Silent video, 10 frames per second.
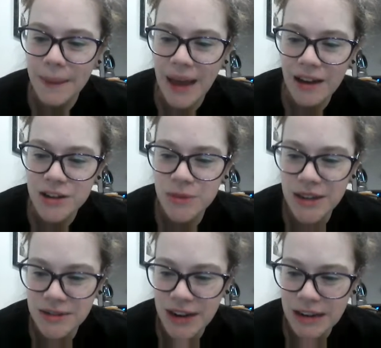How should
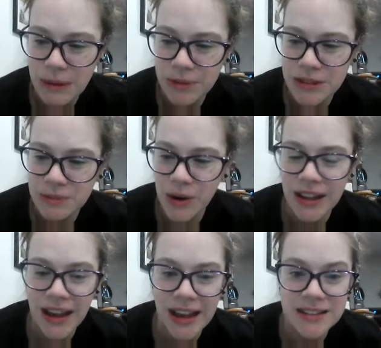we direct people to
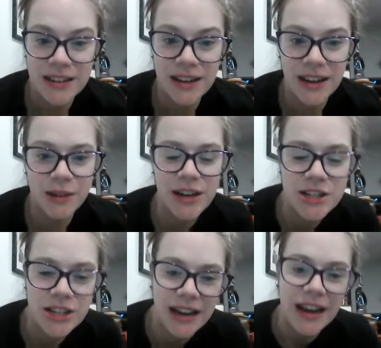Moorelands? Good
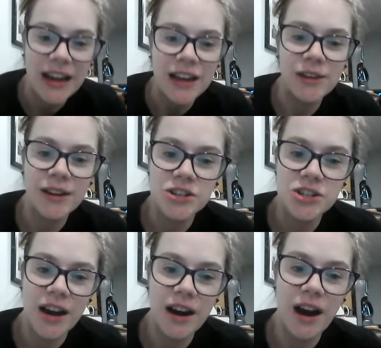question. You can
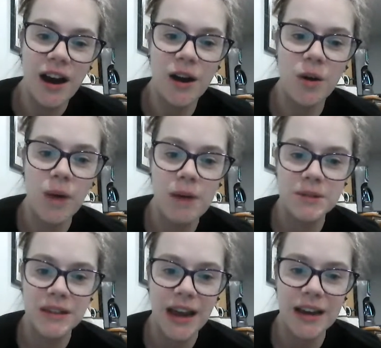share our
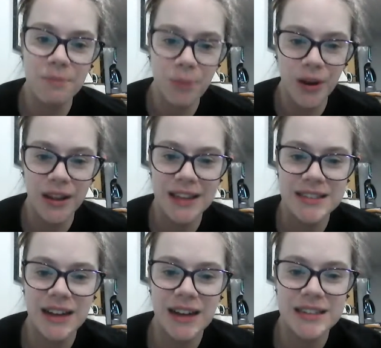website,
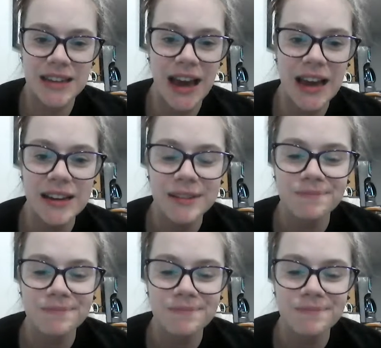moorelands.ca.